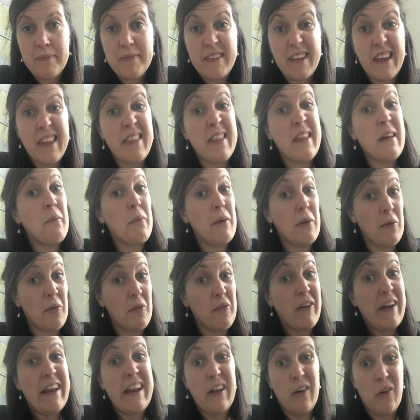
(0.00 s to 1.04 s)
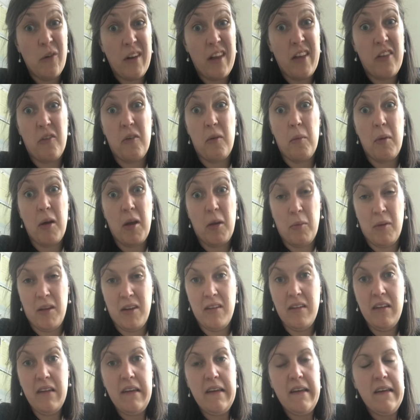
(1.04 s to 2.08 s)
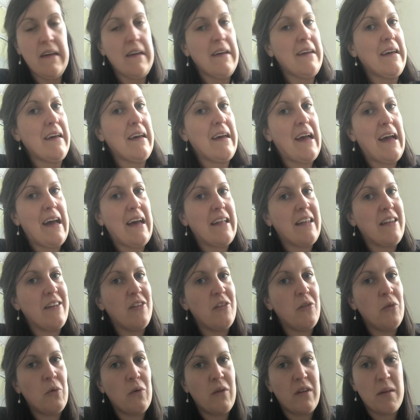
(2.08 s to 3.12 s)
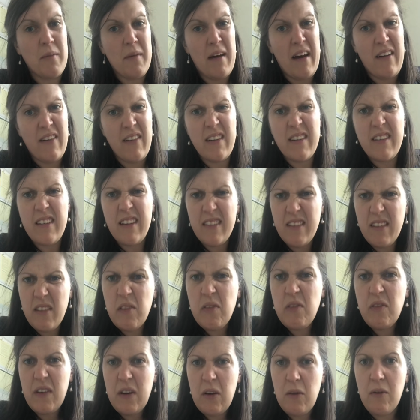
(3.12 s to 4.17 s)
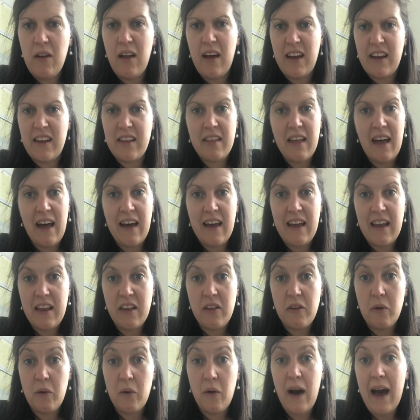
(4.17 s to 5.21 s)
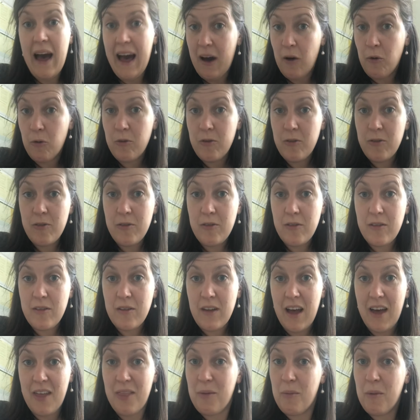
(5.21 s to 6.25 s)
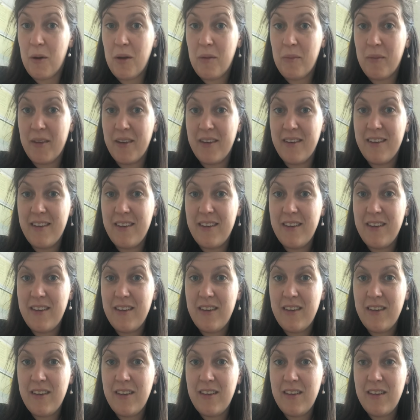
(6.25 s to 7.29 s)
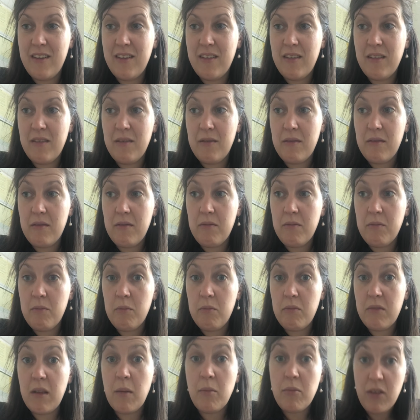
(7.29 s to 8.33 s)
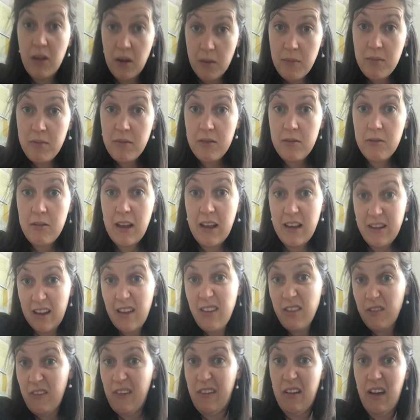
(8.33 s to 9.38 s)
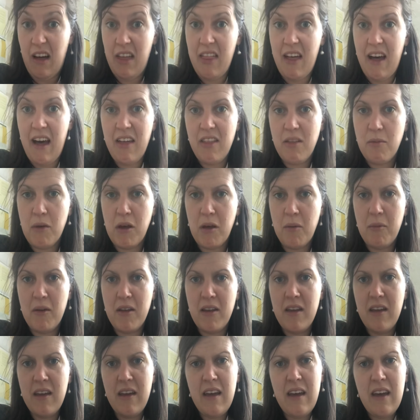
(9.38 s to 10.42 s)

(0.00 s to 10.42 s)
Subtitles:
And then we were really honest for a moment and talked about, does it feel like that in your house at the moment? Sometimes it does feel like that at the moment.